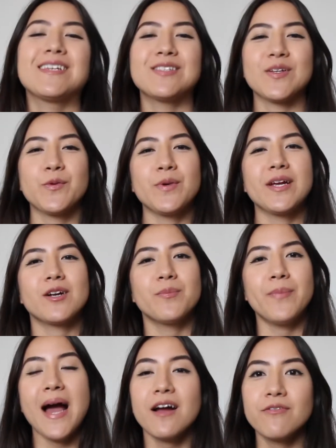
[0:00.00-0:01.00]
so we are
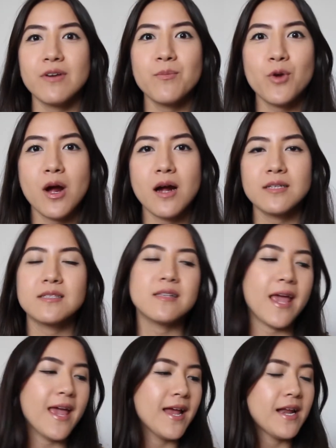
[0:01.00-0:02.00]
back from Ross
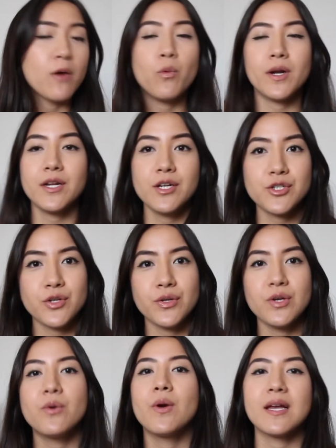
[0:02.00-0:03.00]
and I wanted to show
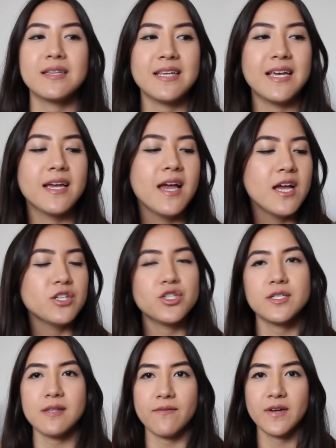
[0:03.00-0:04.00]
you quickly
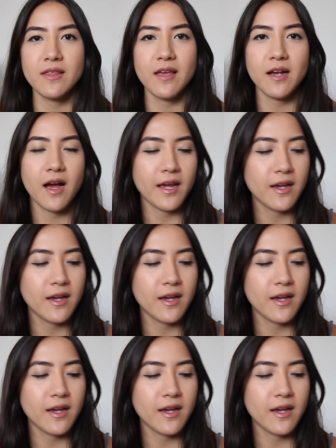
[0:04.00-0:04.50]
just everything I